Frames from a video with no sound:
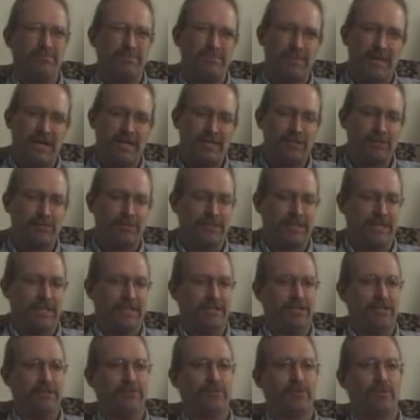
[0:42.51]
possibly
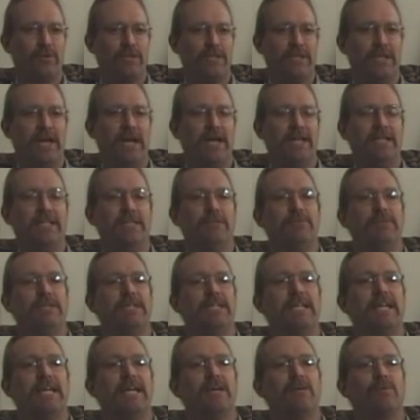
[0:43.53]
1849, he
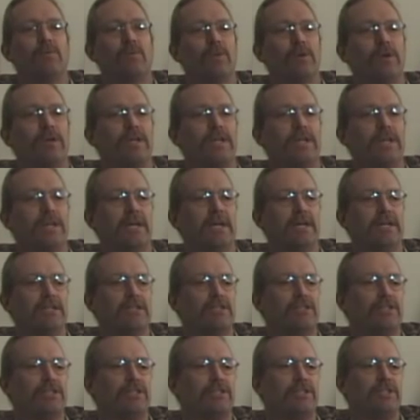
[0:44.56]
began working on a
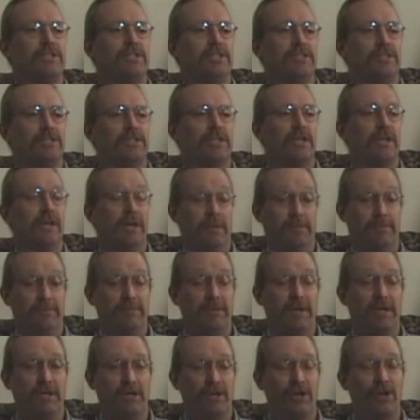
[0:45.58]
series, on
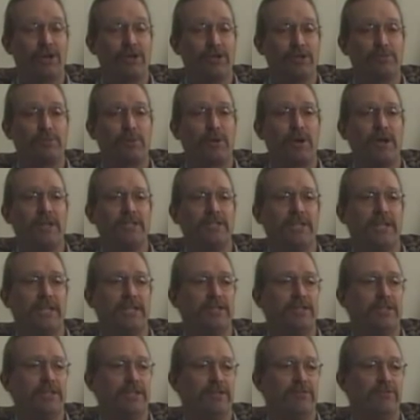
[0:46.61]
a large
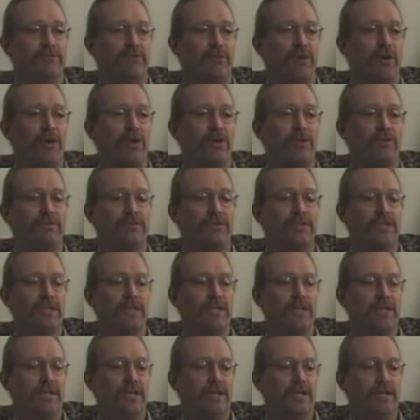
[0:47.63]
project that involved
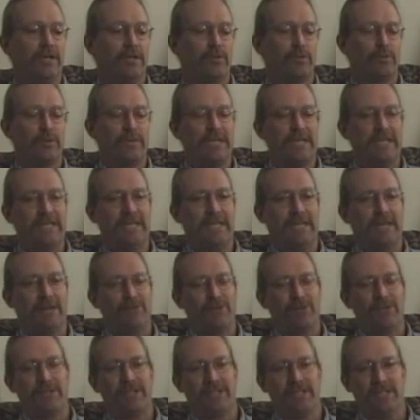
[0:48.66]
reading
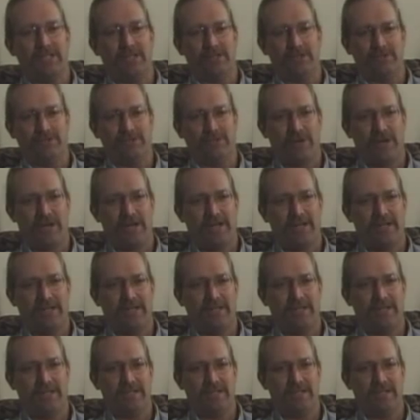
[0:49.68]
everything he could
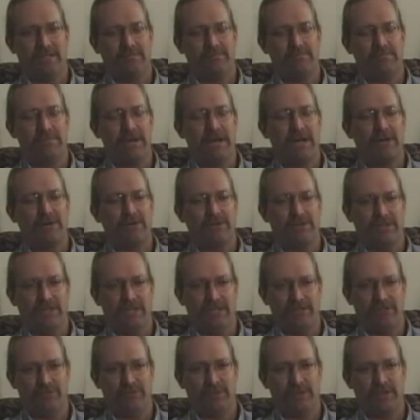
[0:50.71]
find about the
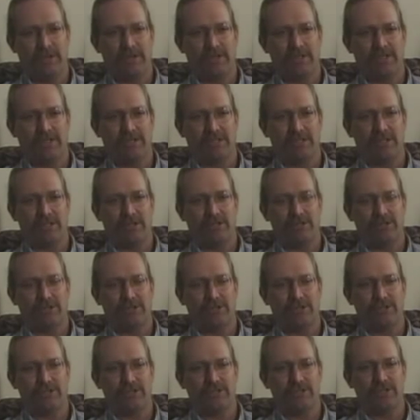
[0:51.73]
Native American
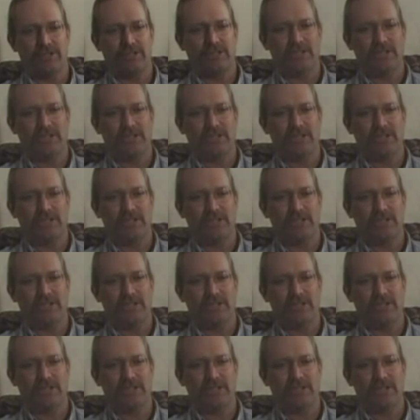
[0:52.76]
cultures.